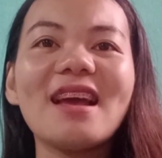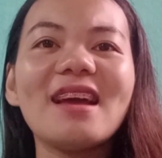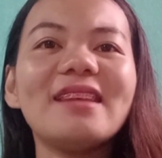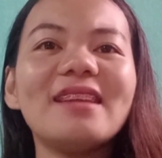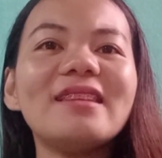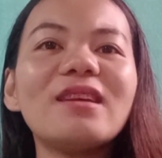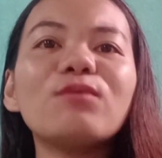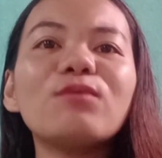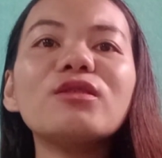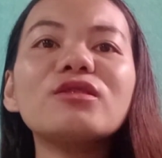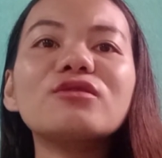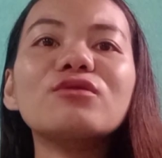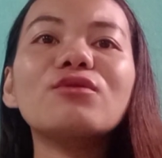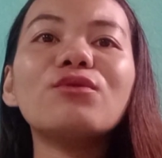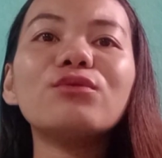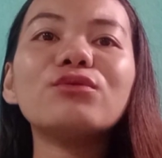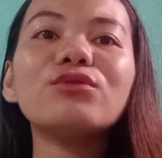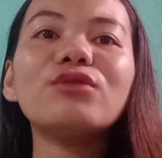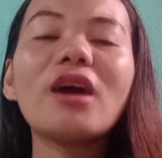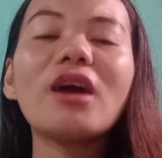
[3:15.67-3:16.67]
Now let's
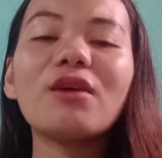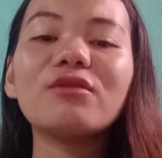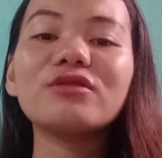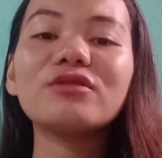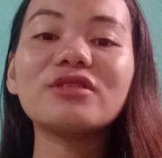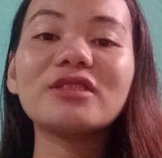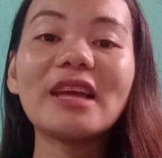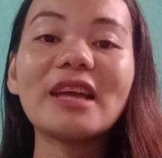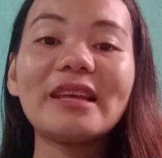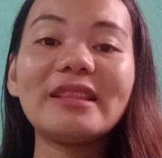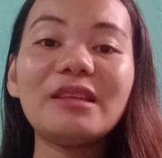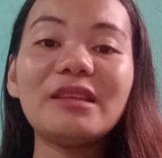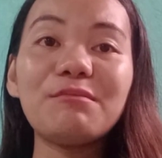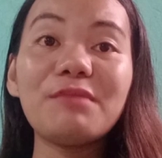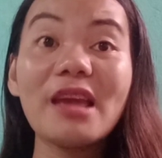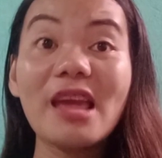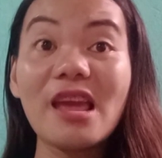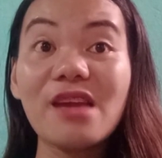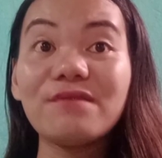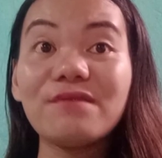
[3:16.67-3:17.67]
go to how society
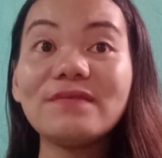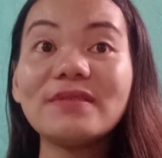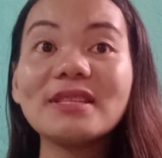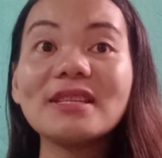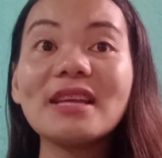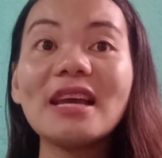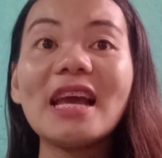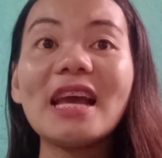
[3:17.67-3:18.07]
behaves